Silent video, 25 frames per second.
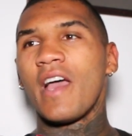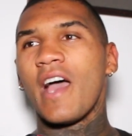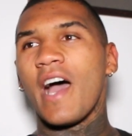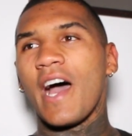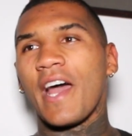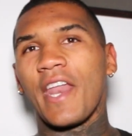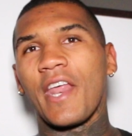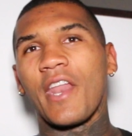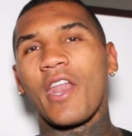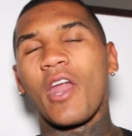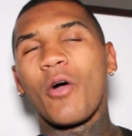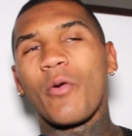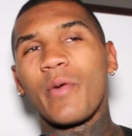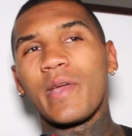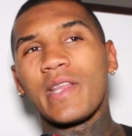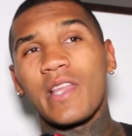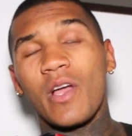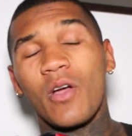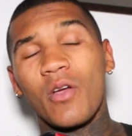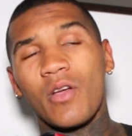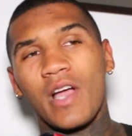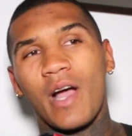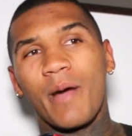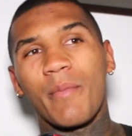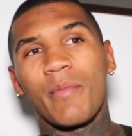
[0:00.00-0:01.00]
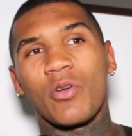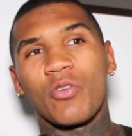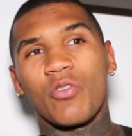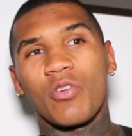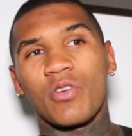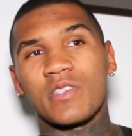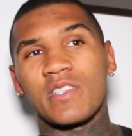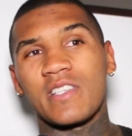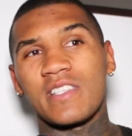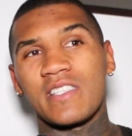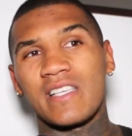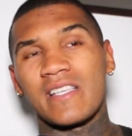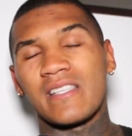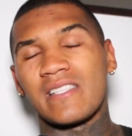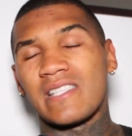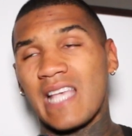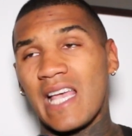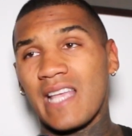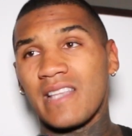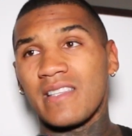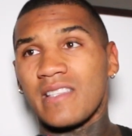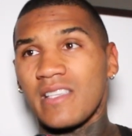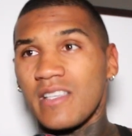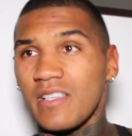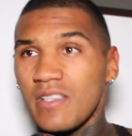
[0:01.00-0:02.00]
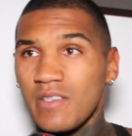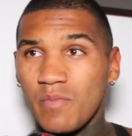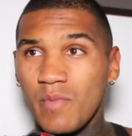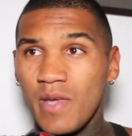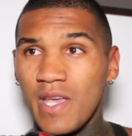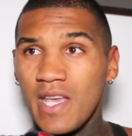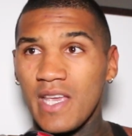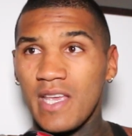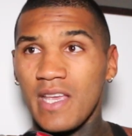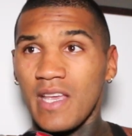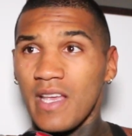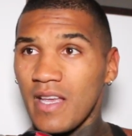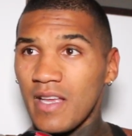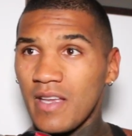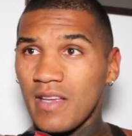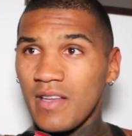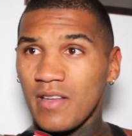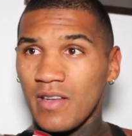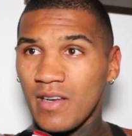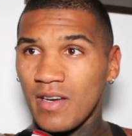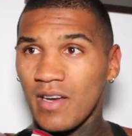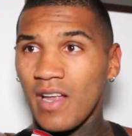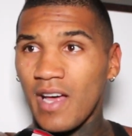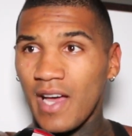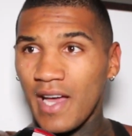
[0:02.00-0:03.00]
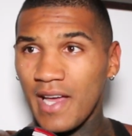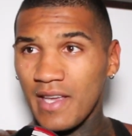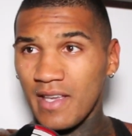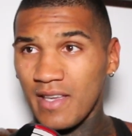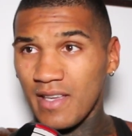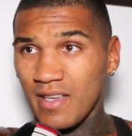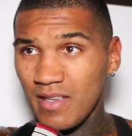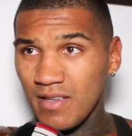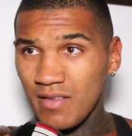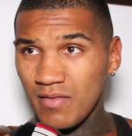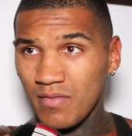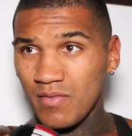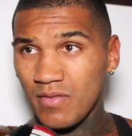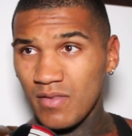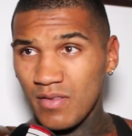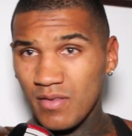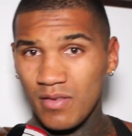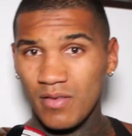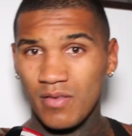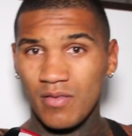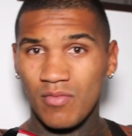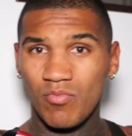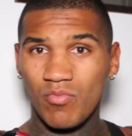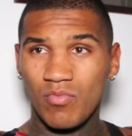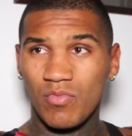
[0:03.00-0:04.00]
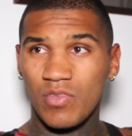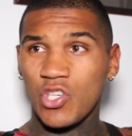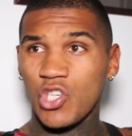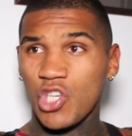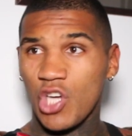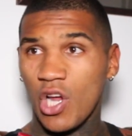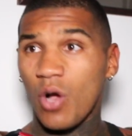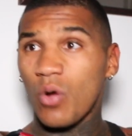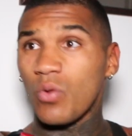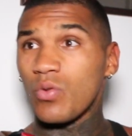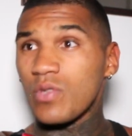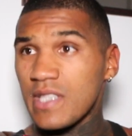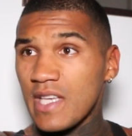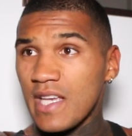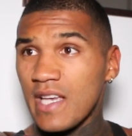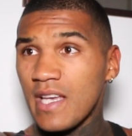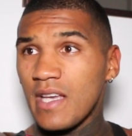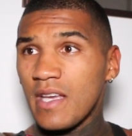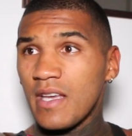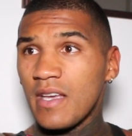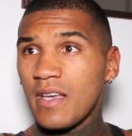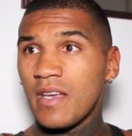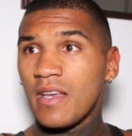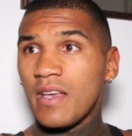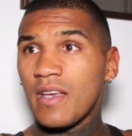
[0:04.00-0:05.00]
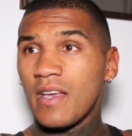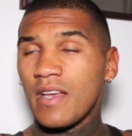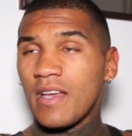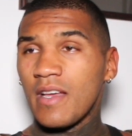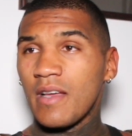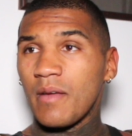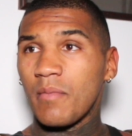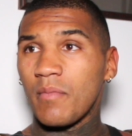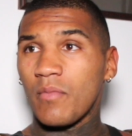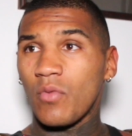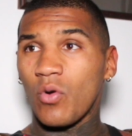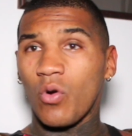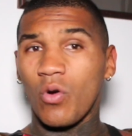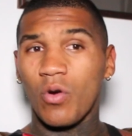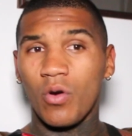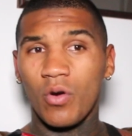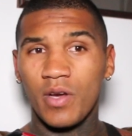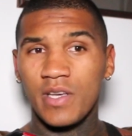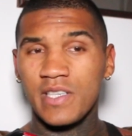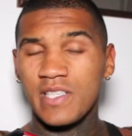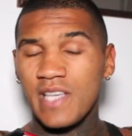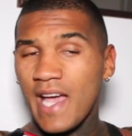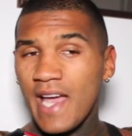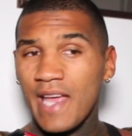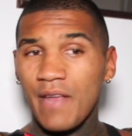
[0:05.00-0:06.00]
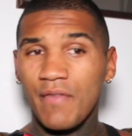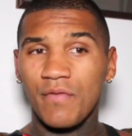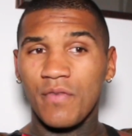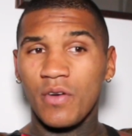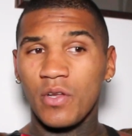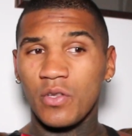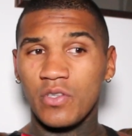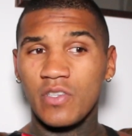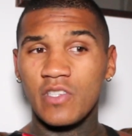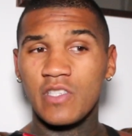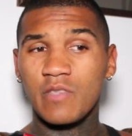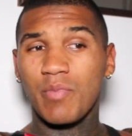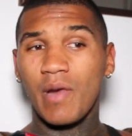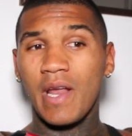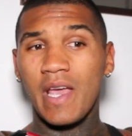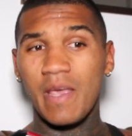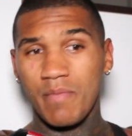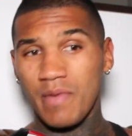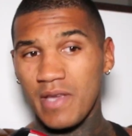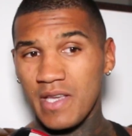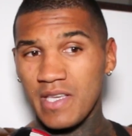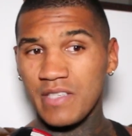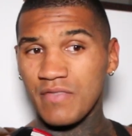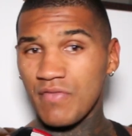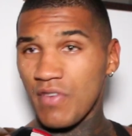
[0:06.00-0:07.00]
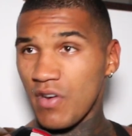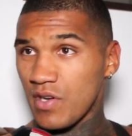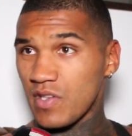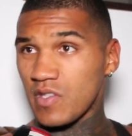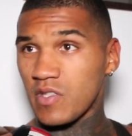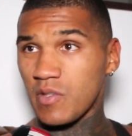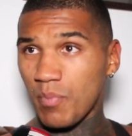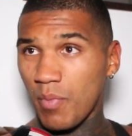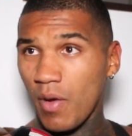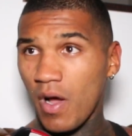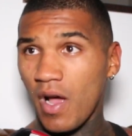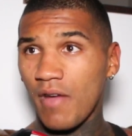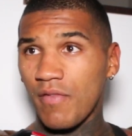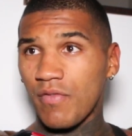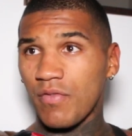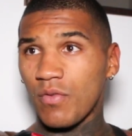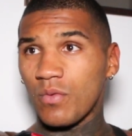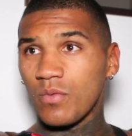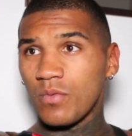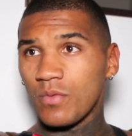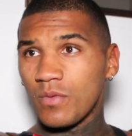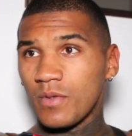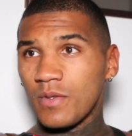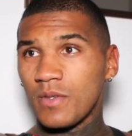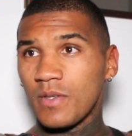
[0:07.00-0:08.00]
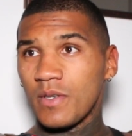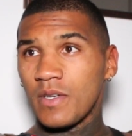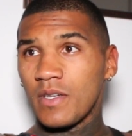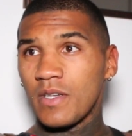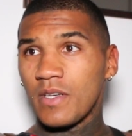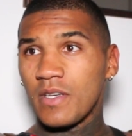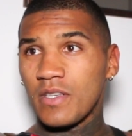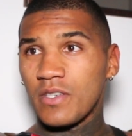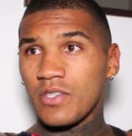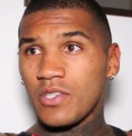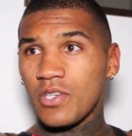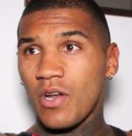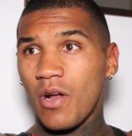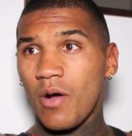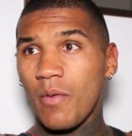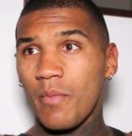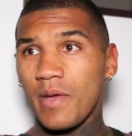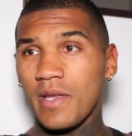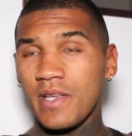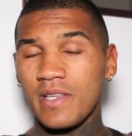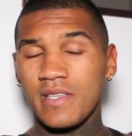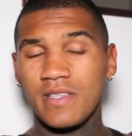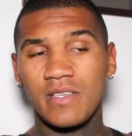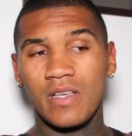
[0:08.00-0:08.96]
And I know he don't come across as intense as me, like, shows it, or it ain't on display, but he's very spiteful. Do you know what I mean?